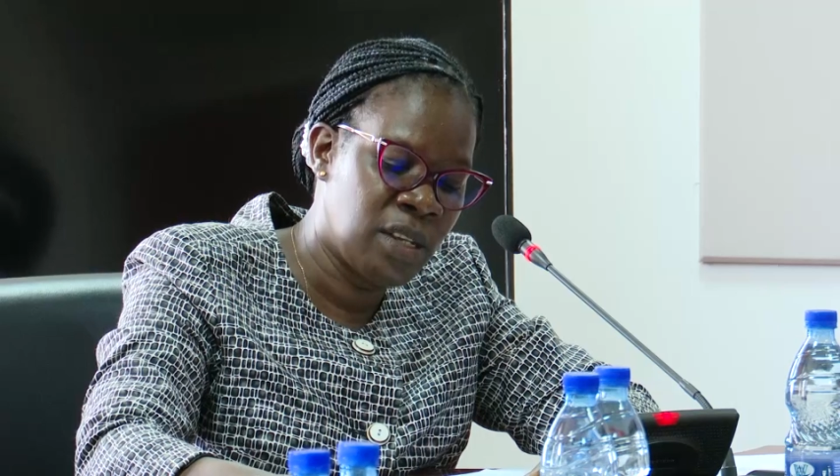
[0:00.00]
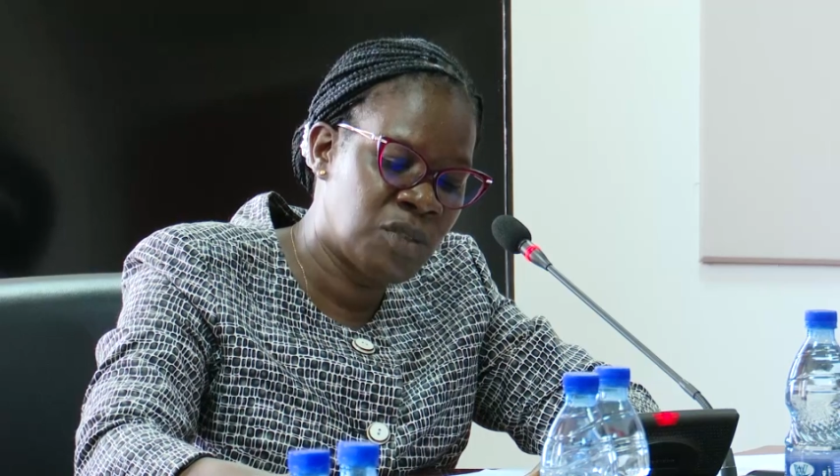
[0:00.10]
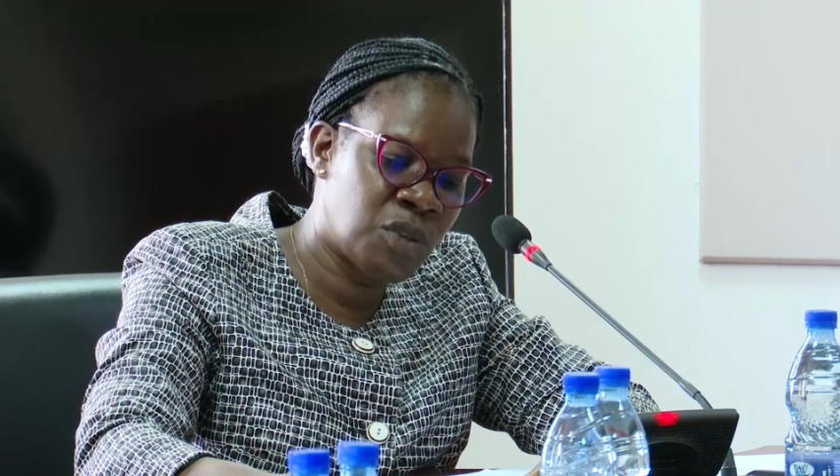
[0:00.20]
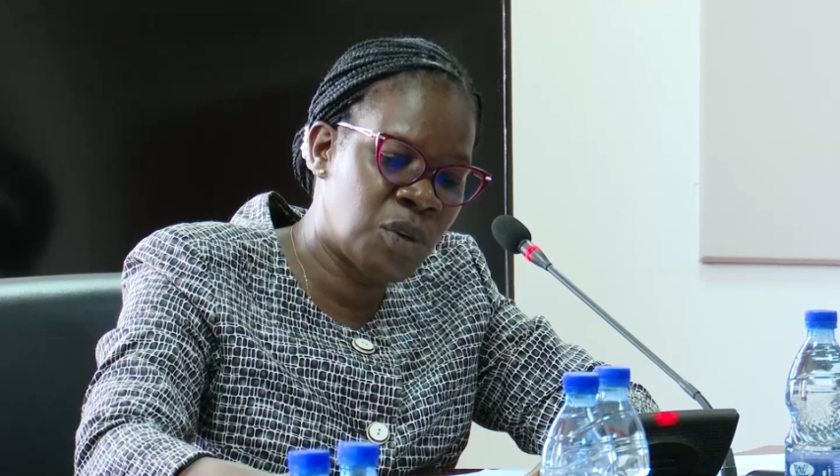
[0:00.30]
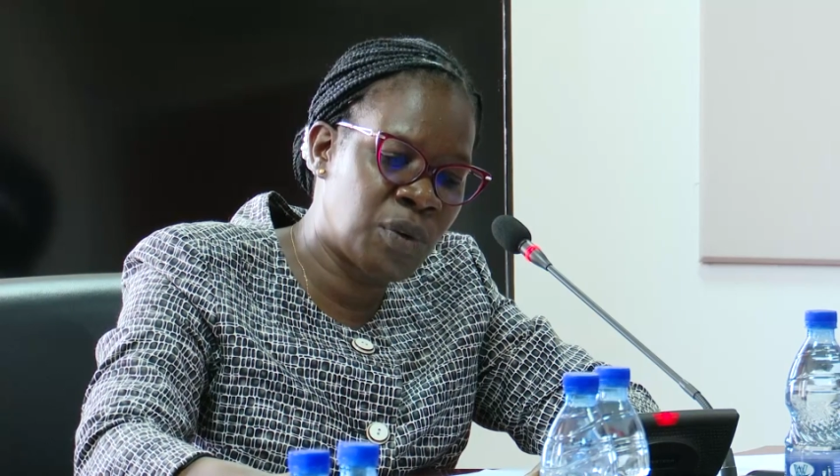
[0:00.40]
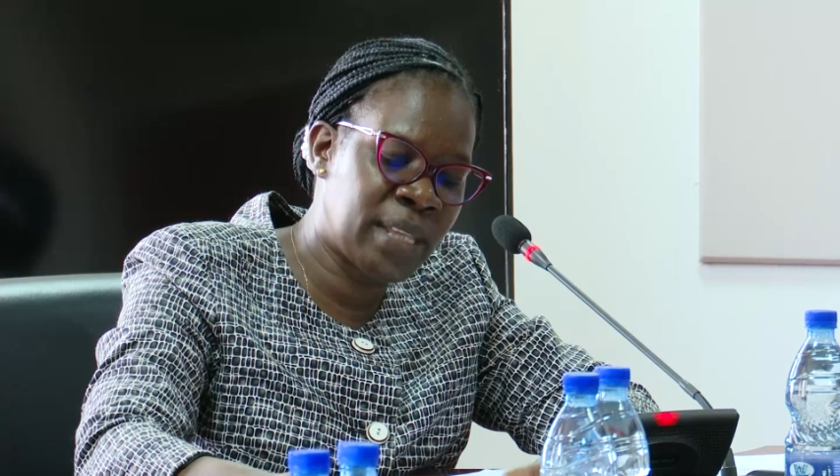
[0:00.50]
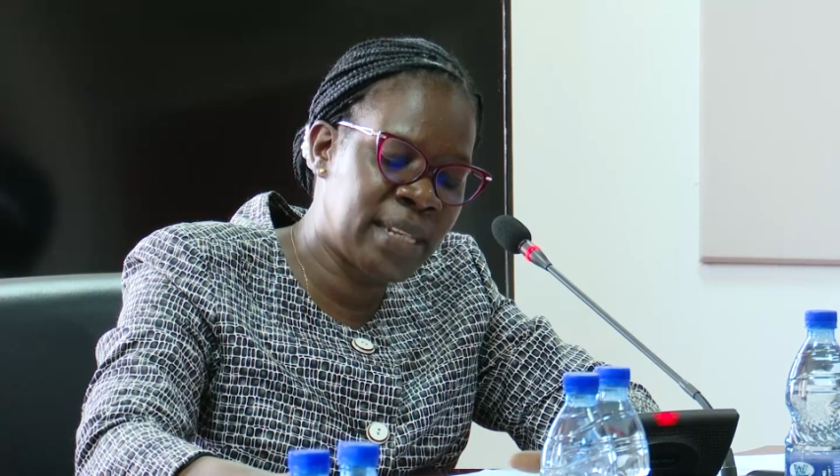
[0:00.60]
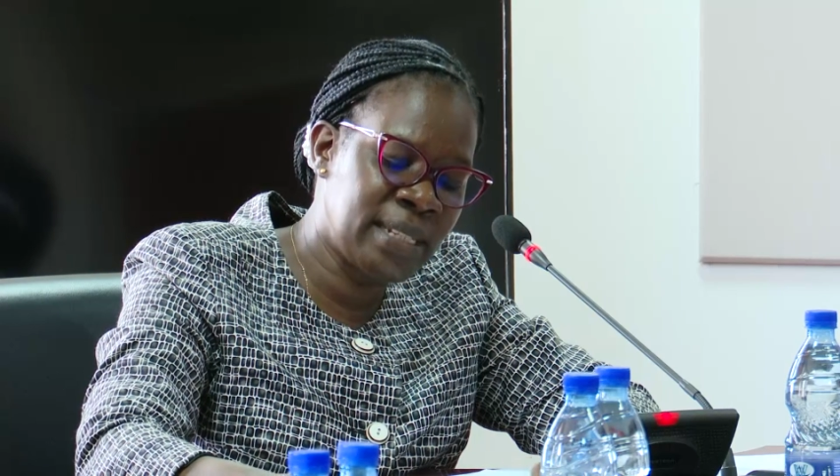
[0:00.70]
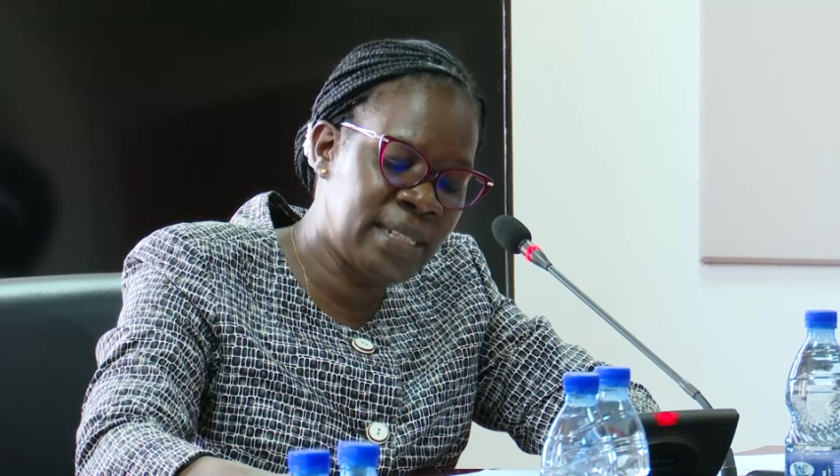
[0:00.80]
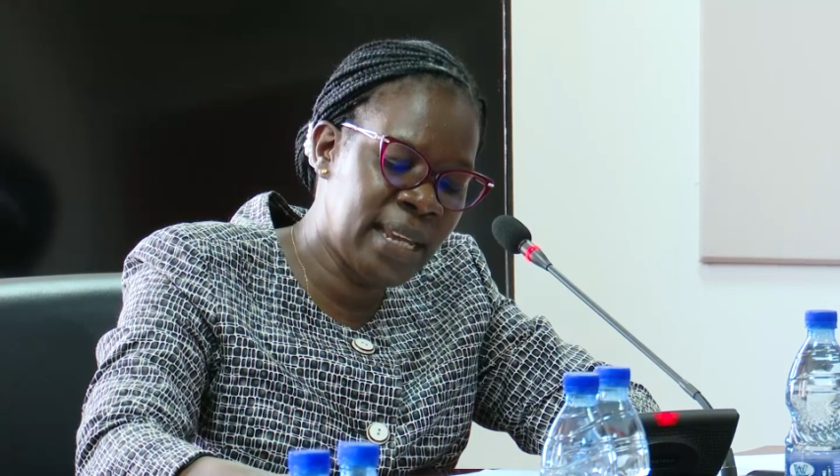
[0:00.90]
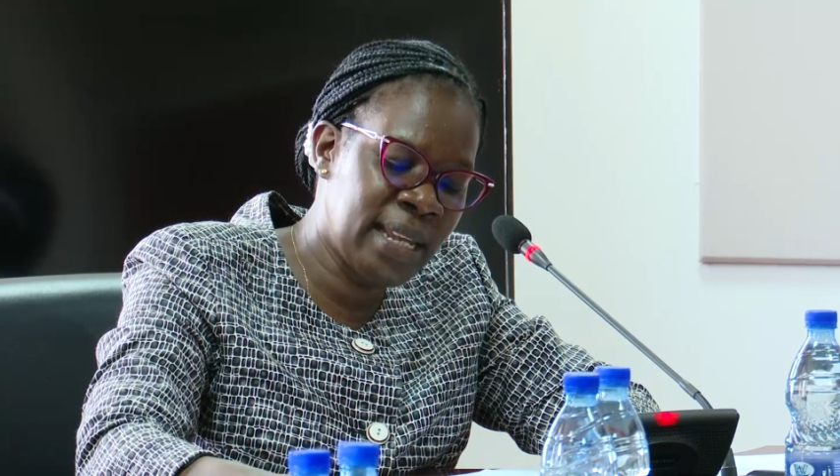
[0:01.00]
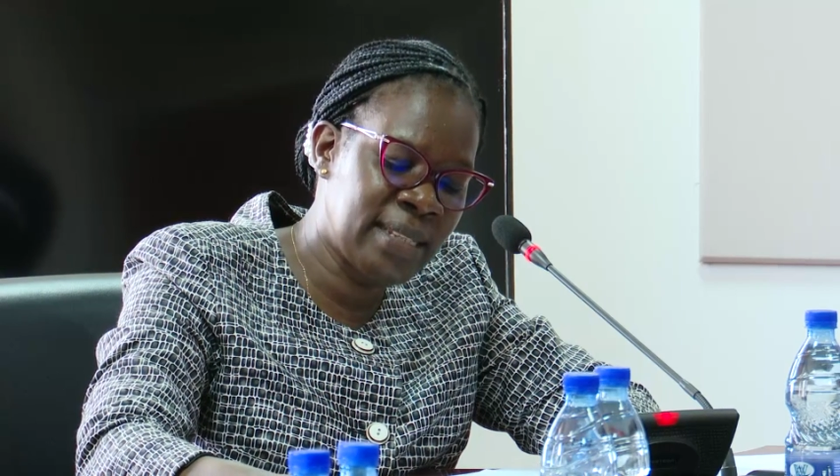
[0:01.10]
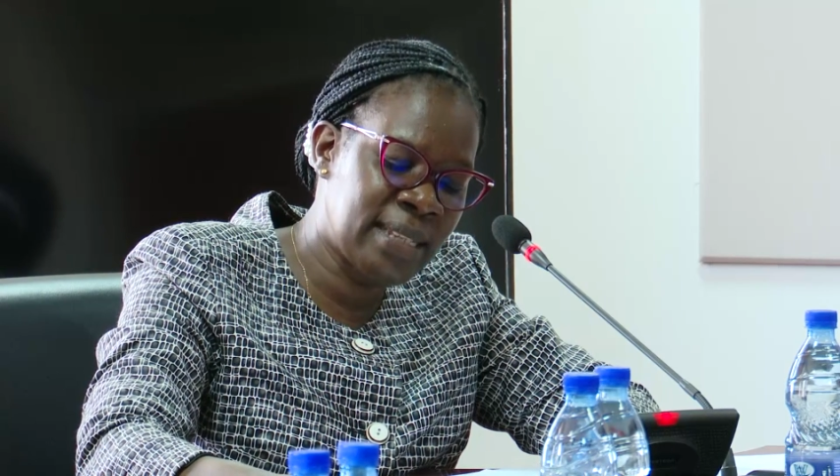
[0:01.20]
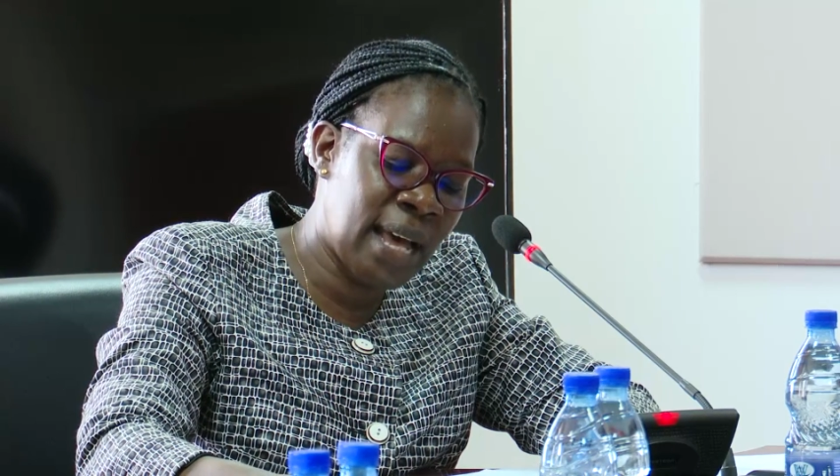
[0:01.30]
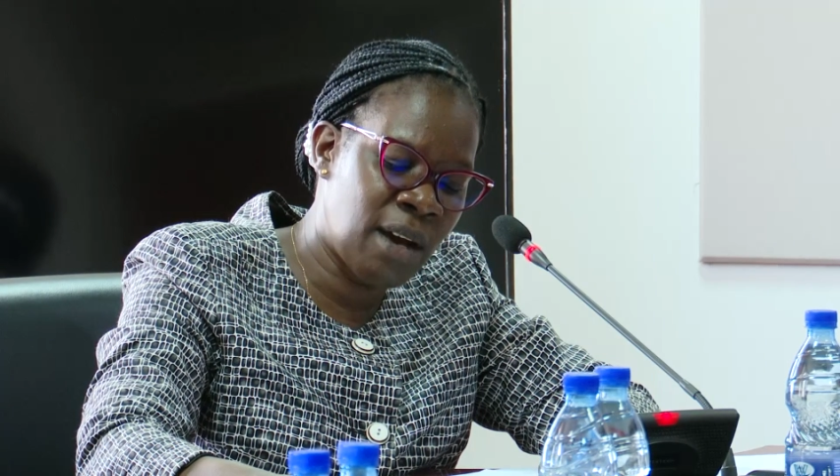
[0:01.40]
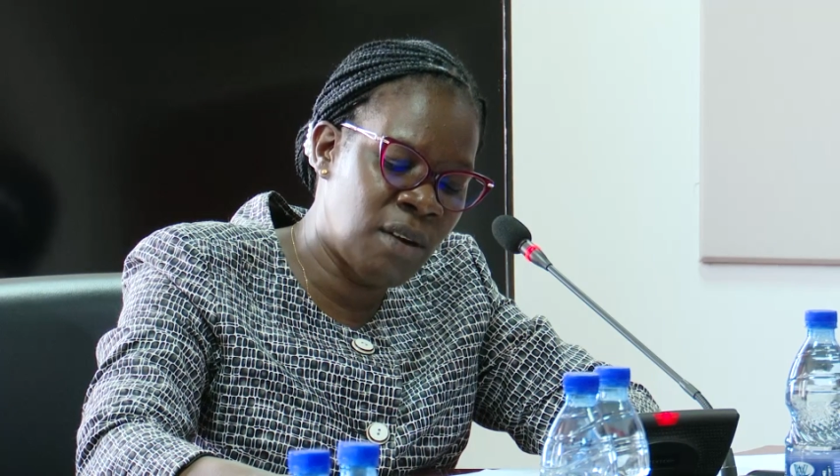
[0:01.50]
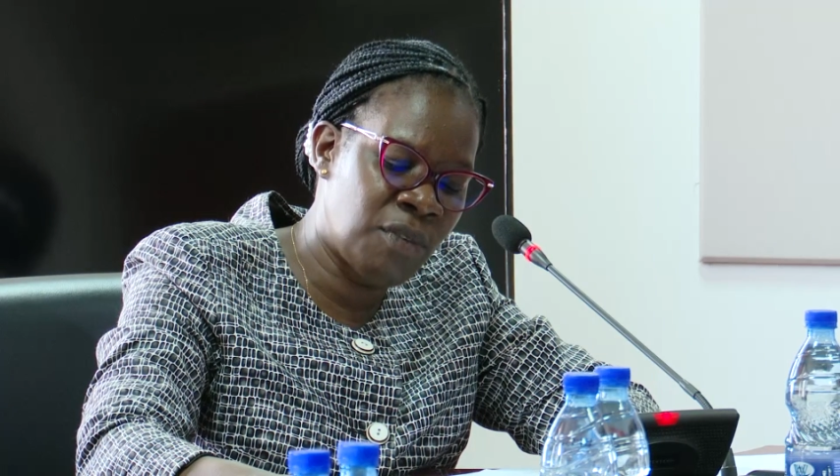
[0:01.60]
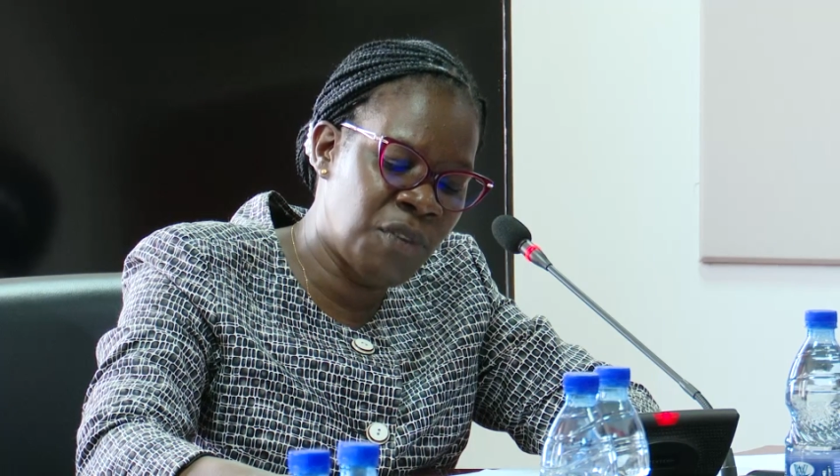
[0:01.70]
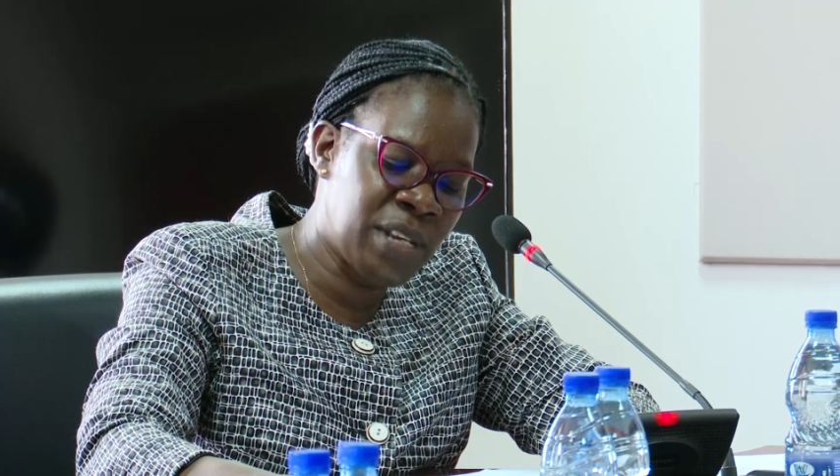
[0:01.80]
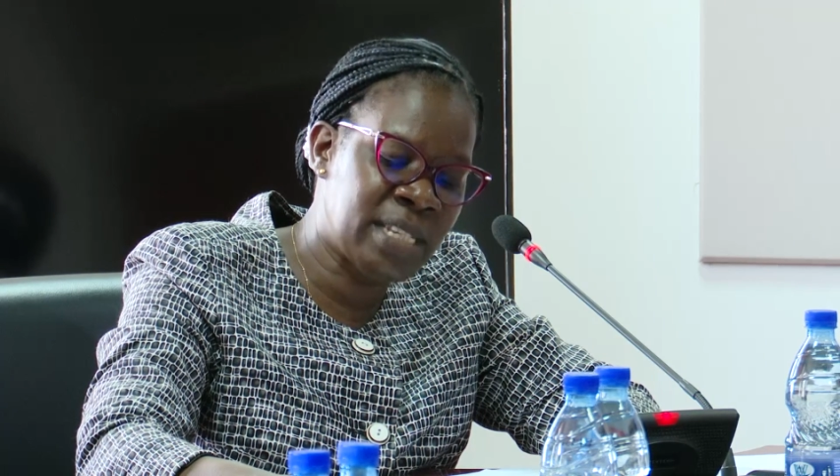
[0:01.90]
So the details
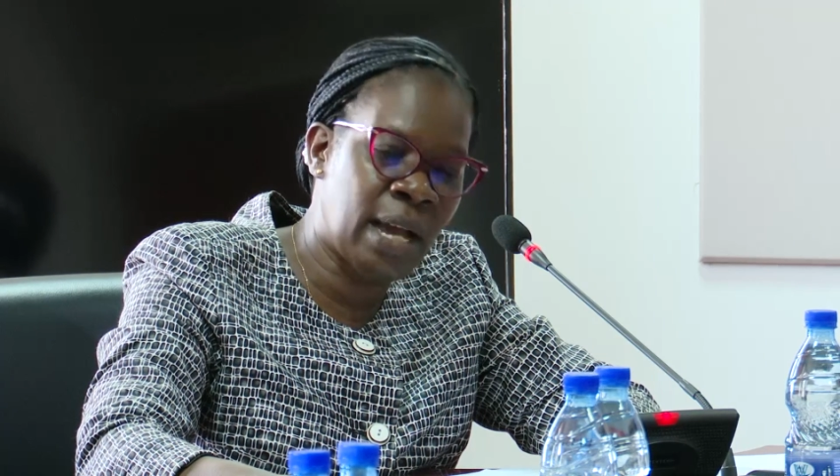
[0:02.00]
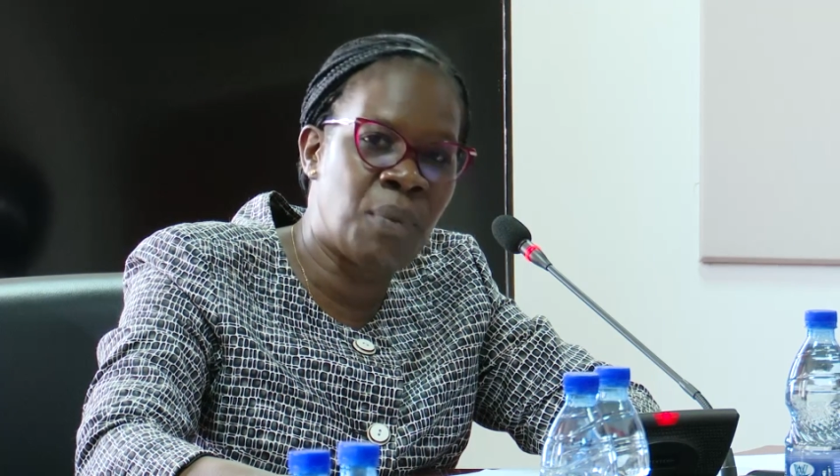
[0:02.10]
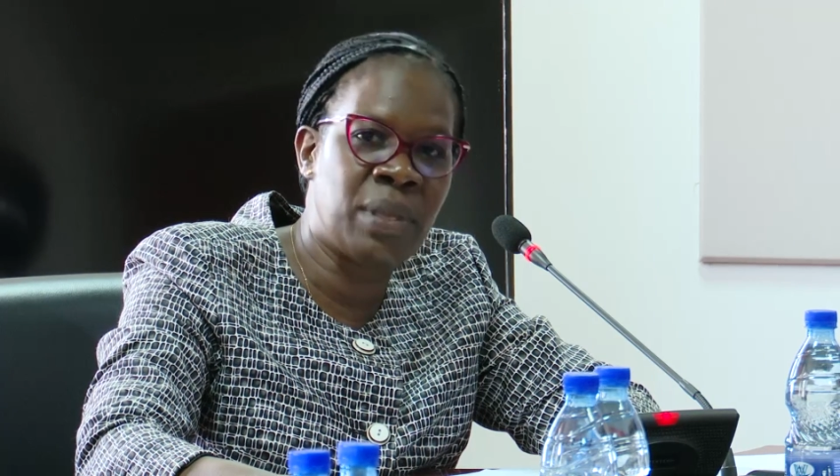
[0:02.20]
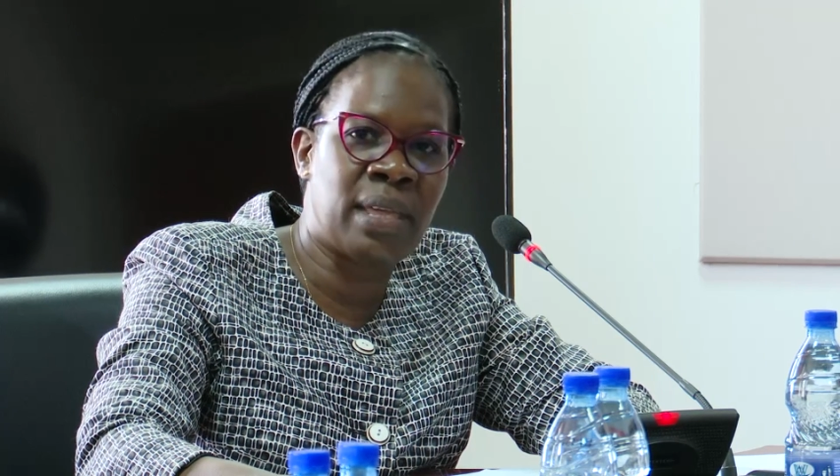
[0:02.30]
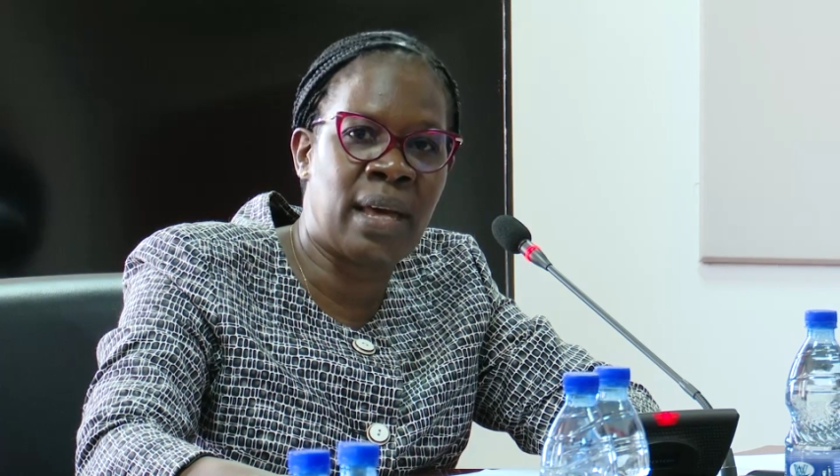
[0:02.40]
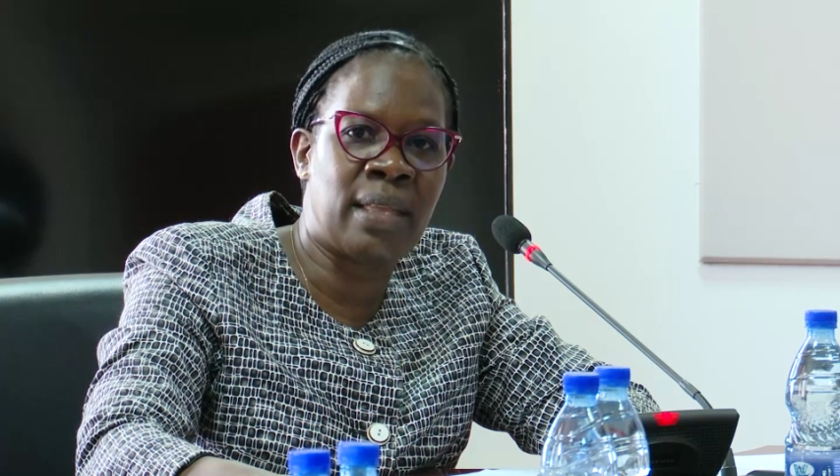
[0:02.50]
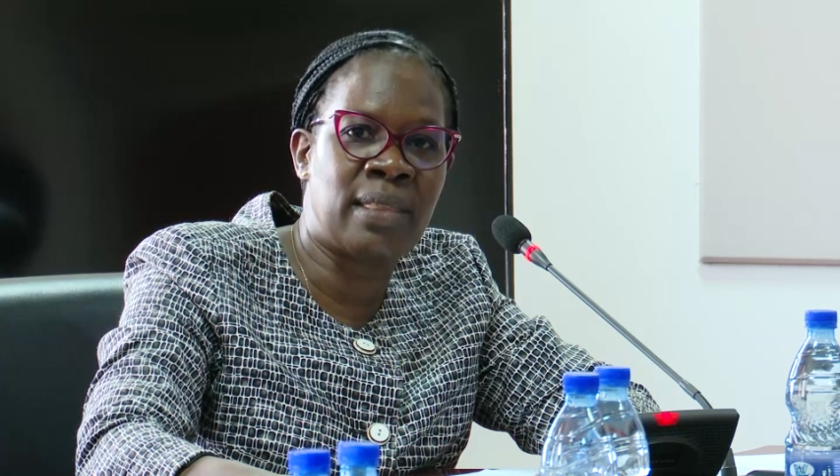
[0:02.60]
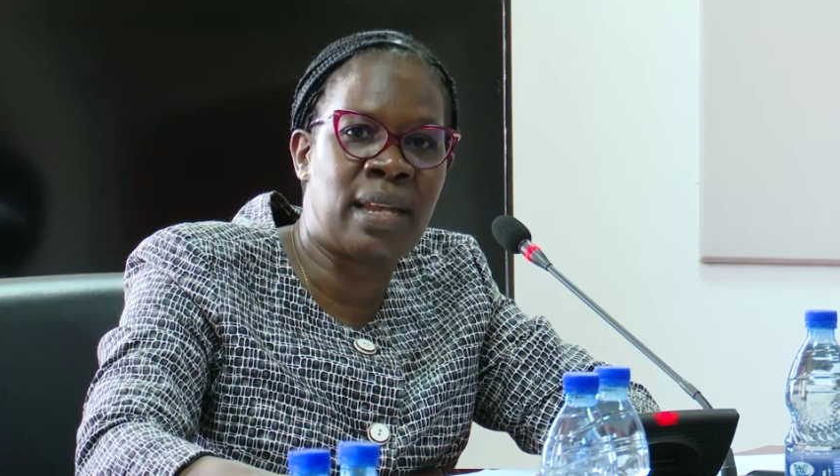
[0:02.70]
of which are with the